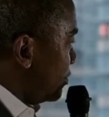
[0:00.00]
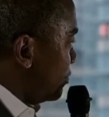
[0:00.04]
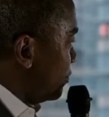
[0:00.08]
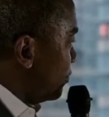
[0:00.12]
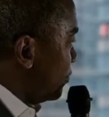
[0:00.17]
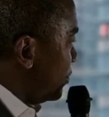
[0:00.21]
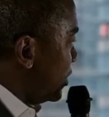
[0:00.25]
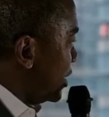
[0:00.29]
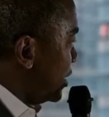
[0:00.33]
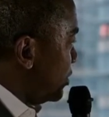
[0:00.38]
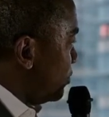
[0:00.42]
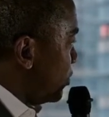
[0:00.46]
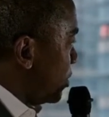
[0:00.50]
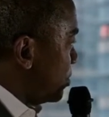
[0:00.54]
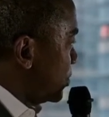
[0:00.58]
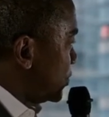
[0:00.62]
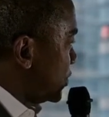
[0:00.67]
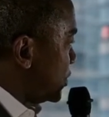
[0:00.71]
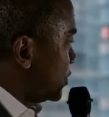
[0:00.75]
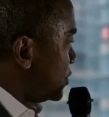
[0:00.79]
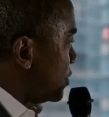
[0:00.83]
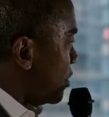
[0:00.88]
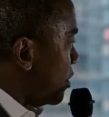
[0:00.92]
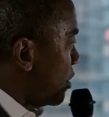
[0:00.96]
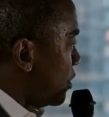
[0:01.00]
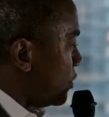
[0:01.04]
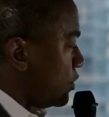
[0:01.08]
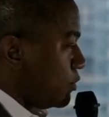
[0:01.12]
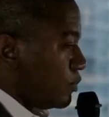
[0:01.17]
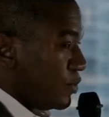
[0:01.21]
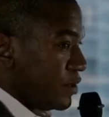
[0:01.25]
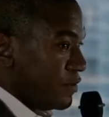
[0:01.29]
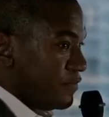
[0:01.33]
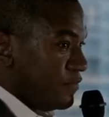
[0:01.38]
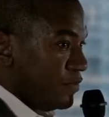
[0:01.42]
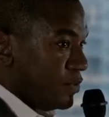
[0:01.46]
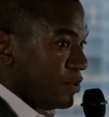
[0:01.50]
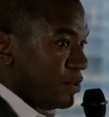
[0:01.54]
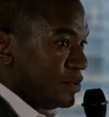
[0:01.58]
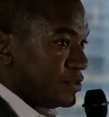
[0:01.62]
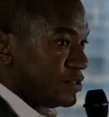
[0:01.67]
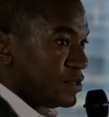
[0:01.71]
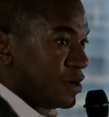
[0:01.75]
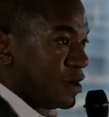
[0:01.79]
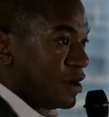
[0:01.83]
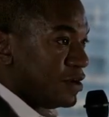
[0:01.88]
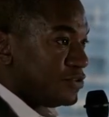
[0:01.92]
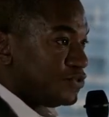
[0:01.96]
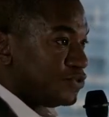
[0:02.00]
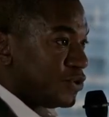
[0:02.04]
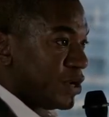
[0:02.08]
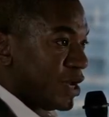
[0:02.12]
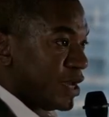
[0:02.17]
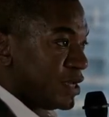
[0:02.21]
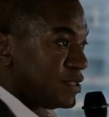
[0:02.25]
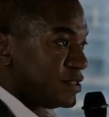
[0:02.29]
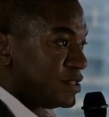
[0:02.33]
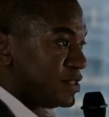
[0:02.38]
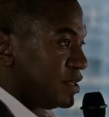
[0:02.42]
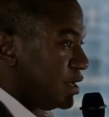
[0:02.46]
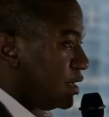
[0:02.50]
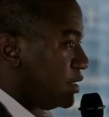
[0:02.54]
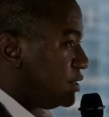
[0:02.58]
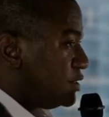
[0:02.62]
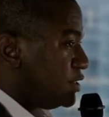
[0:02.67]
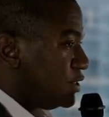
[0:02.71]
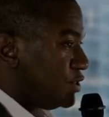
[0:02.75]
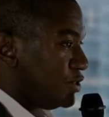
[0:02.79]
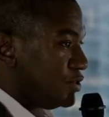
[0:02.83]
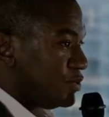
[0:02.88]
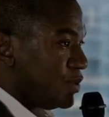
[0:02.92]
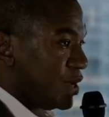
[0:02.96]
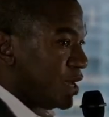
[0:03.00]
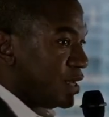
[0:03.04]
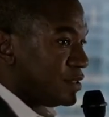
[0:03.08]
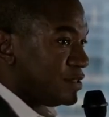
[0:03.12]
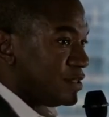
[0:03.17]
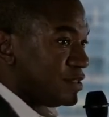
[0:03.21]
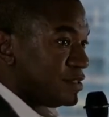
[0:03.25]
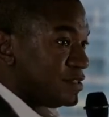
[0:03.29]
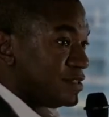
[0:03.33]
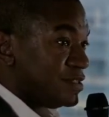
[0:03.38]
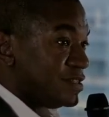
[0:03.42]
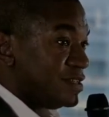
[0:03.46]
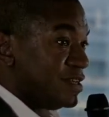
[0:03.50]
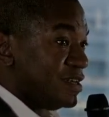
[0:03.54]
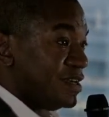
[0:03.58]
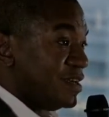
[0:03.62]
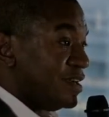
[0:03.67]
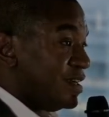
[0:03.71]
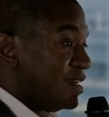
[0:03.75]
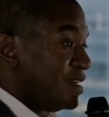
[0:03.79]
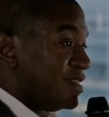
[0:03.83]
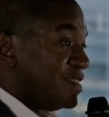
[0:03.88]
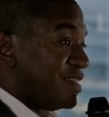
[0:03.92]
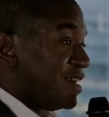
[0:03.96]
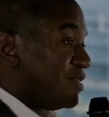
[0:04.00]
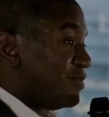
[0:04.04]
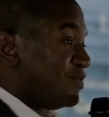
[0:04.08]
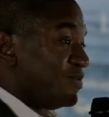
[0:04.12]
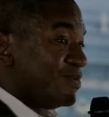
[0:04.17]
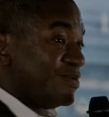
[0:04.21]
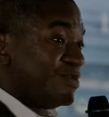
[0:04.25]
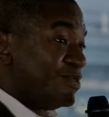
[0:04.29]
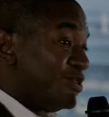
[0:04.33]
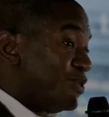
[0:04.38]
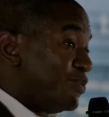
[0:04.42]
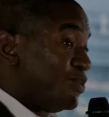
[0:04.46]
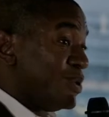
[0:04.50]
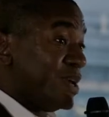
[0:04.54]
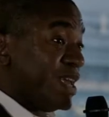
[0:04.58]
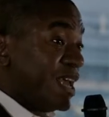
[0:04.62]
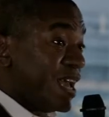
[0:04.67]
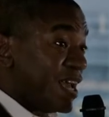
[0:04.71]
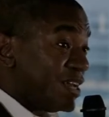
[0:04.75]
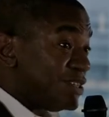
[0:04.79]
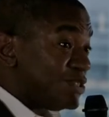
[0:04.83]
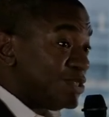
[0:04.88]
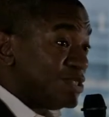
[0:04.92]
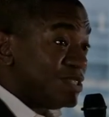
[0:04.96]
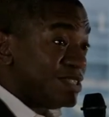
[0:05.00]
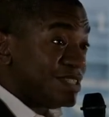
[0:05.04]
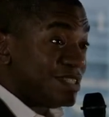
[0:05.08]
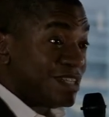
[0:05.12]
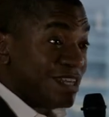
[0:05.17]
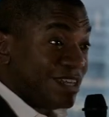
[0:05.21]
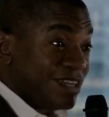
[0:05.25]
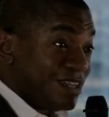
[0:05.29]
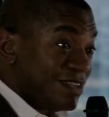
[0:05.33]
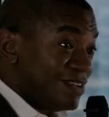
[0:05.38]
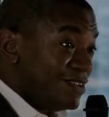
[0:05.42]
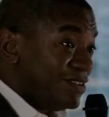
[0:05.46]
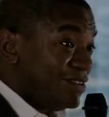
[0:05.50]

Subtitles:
really represents all the workflows, contracts, and digital assets that we actually see.